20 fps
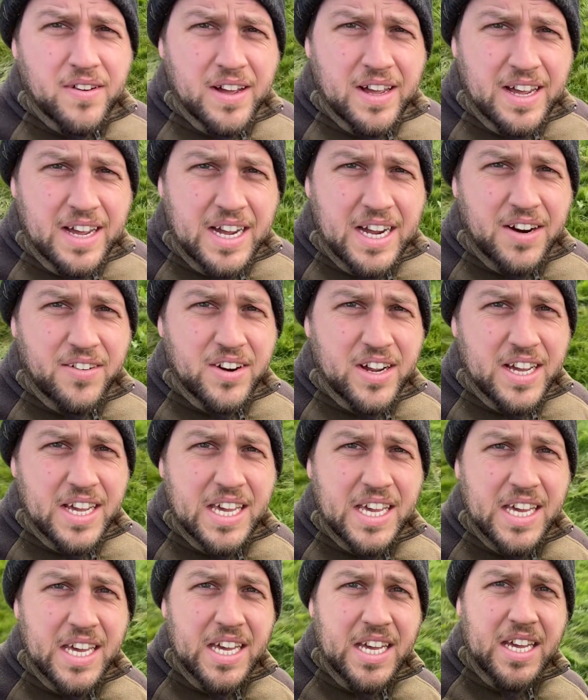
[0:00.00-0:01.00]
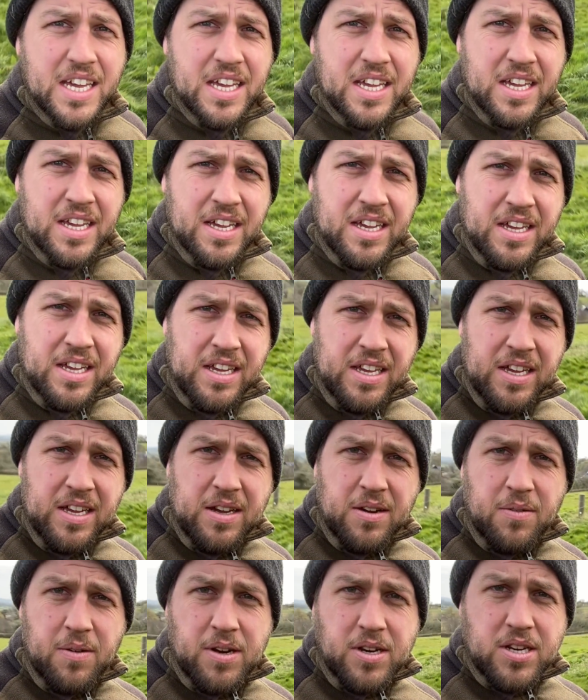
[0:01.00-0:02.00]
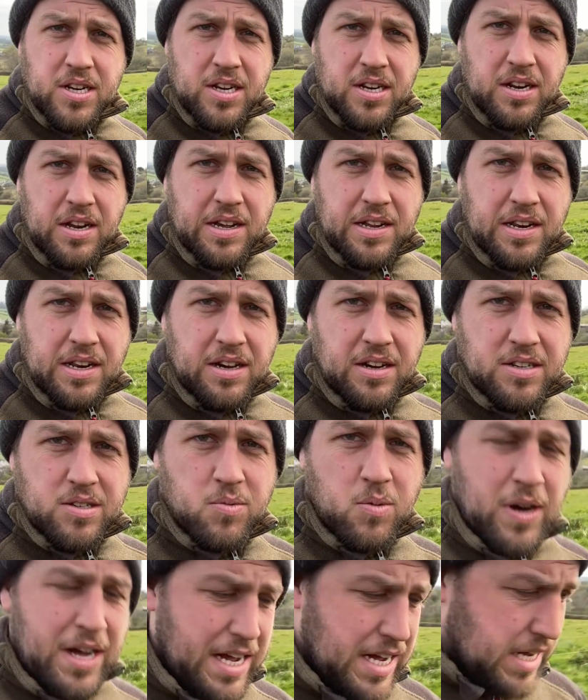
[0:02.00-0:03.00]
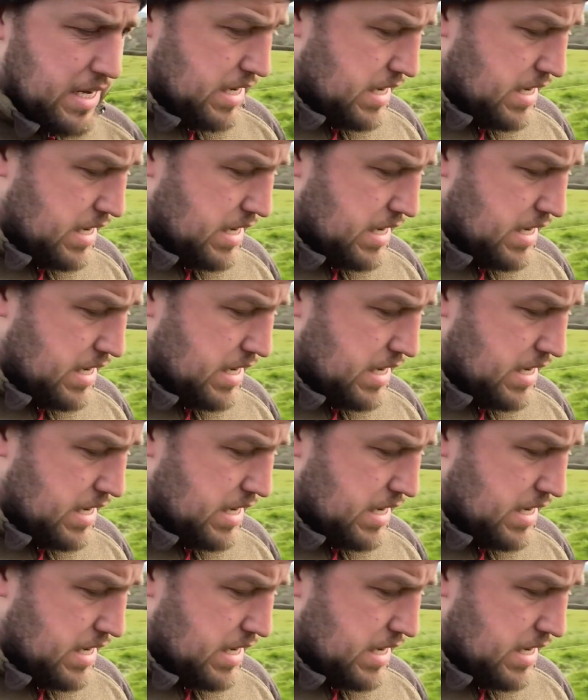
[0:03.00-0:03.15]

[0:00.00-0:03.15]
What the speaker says: area here, which lies wet,